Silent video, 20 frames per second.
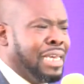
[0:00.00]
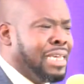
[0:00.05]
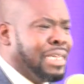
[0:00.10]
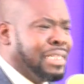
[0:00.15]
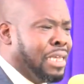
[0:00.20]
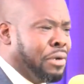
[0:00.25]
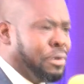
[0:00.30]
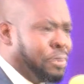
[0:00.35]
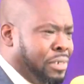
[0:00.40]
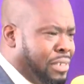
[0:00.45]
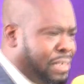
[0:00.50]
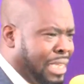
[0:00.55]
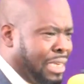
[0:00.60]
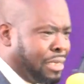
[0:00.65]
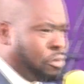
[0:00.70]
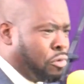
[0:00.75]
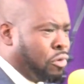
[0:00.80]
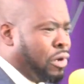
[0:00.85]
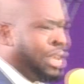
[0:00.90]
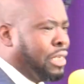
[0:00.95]
there is a
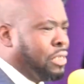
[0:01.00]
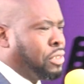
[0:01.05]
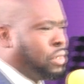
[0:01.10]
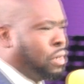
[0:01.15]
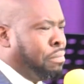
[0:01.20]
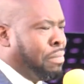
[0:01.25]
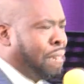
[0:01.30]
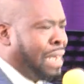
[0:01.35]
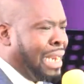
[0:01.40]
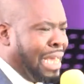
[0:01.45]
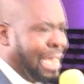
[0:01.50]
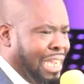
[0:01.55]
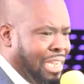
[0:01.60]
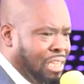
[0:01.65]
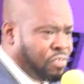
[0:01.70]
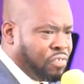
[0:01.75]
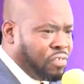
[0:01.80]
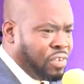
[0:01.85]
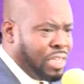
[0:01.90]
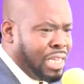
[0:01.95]
grace on my
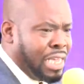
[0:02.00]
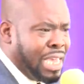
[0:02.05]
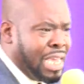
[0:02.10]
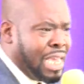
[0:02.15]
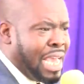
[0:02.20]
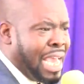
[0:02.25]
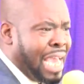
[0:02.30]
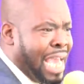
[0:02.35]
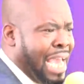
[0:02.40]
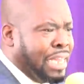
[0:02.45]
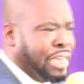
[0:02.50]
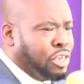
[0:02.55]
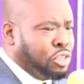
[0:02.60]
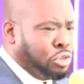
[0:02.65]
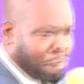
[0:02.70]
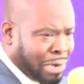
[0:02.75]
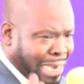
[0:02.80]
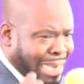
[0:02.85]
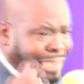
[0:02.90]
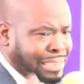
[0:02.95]
life. And you
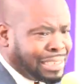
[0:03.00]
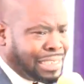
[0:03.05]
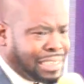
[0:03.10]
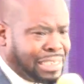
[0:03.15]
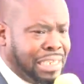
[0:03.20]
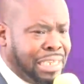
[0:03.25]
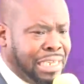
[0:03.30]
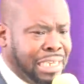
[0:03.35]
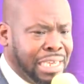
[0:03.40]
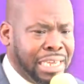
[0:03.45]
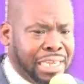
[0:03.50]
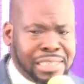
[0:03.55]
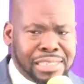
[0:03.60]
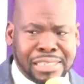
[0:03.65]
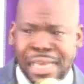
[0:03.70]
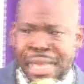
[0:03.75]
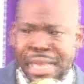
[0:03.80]
can't see it.